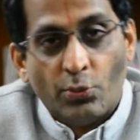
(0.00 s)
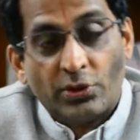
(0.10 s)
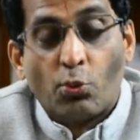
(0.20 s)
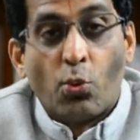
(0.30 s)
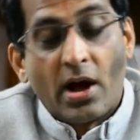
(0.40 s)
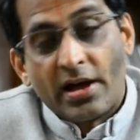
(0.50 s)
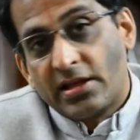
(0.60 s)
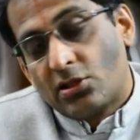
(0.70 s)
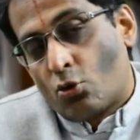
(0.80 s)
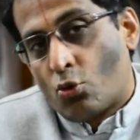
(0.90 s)
with
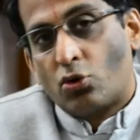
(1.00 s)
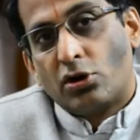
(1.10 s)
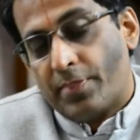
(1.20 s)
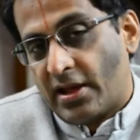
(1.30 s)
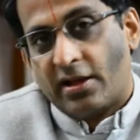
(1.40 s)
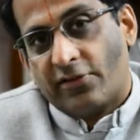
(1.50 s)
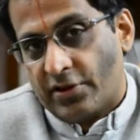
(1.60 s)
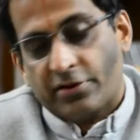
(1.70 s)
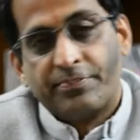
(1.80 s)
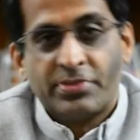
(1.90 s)
why the old
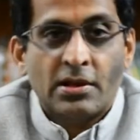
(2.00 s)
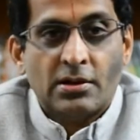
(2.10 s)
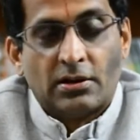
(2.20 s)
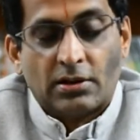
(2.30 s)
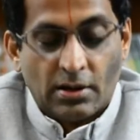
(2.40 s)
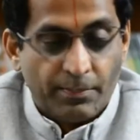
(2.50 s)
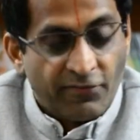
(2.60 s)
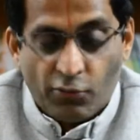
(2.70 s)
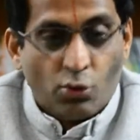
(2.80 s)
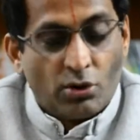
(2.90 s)
behavior
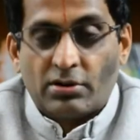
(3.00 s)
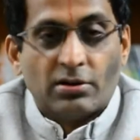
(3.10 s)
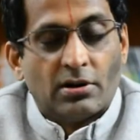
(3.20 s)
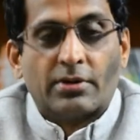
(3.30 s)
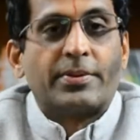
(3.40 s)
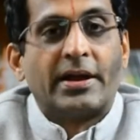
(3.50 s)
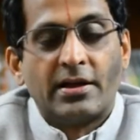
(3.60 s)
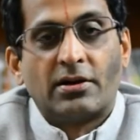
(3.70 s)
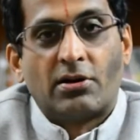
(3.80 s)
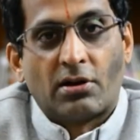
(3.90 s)
before
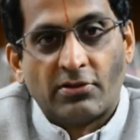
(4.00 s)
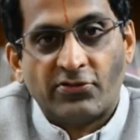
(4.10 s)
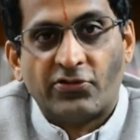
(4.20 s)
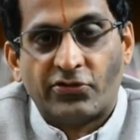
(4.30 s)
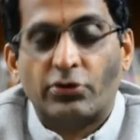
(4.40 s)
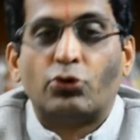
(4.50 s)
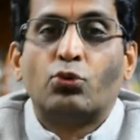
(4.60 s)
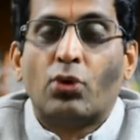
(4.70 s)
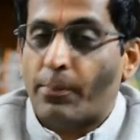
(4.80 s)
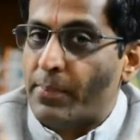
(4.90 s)
getting a transition
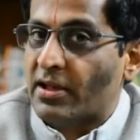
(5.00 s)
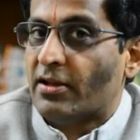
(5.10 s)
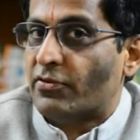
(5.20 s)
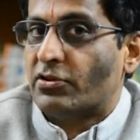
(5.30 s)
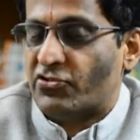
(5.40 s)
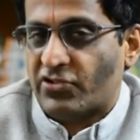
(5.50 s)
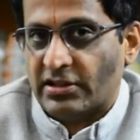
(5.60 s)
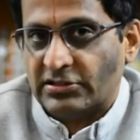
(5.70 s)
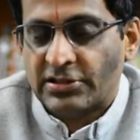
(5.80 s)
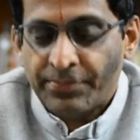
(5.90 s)
to a behavior
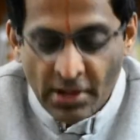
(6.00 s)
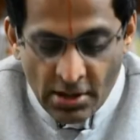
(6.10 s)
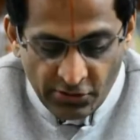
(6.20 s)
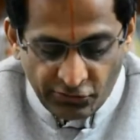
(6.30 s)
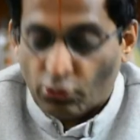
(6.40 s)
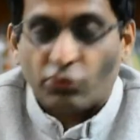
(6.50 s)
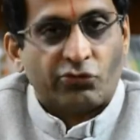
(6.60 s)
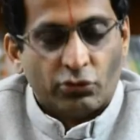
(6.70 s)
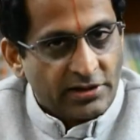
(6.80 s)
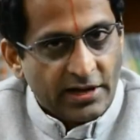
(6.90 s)
change.
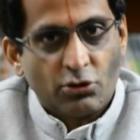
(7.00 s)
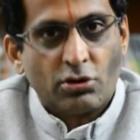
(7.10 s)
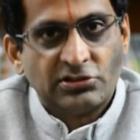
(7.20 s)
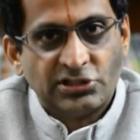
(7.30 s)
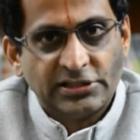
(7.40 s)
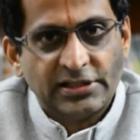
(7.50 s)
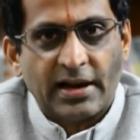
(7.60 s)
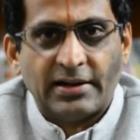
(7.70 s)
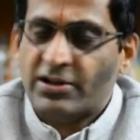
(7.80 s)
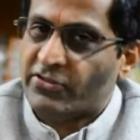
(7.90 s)
So technology
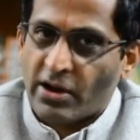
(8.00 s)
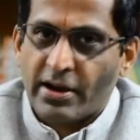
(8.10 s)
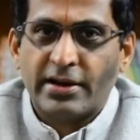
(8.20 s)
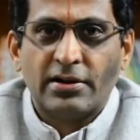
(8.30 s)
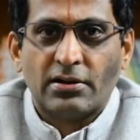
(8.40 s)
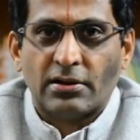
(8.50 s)
and design,